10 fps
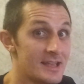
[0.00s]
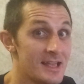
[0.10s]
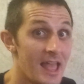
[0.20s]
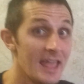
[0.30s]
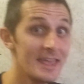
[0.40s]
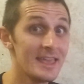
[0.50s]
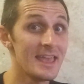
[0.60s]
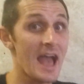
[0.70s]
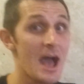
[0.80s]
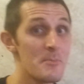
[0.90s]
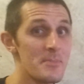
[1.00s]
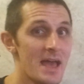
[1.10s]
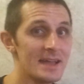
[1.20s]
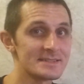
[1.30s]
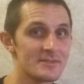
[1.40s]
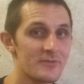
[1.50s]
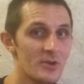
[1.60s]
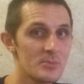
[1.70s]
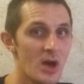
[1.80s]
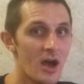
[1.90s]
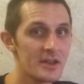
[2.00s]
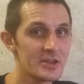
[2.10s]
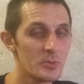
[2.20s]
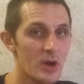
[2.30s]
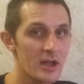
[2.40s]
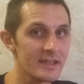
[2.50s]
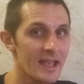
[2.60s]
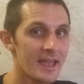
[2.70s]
Hey, I'm Matt from AudioBody,